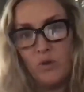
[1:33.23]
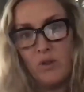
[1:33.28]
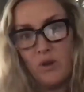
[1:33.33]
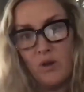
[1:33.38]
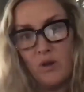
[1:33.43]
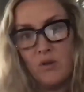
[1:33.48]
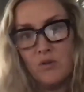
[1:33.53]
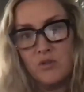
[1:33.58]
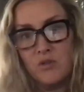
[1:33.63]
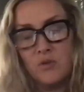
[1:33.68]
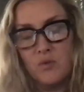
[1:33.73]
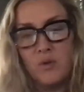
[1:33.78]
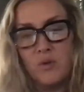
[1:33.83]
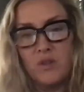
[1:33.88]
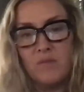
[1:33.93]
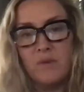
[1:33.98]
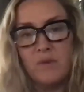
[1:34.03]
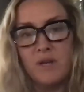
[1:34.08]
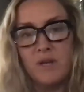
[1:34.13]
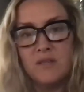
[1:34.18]
also
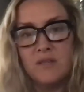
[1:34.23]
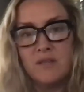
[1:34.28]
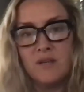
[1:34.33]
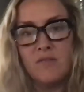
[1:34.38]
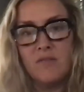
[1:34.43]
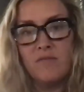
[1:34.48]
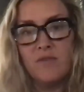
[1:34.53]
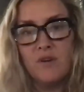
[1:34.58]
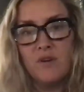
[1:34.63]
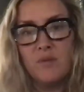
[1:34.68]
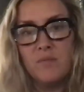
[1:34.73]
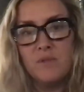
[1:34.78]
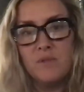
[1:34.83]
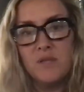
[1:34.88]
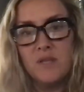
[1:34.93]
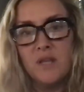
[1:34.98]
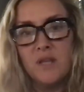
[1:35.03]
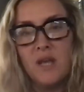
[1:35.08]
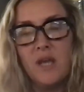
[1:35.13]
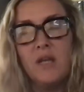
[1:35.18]
with my design firms.
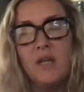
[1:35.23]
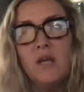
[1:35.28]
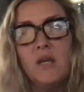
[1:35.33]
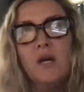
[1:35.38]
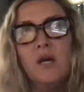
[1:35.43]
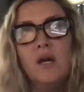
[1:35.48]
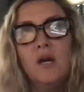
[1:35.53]
And then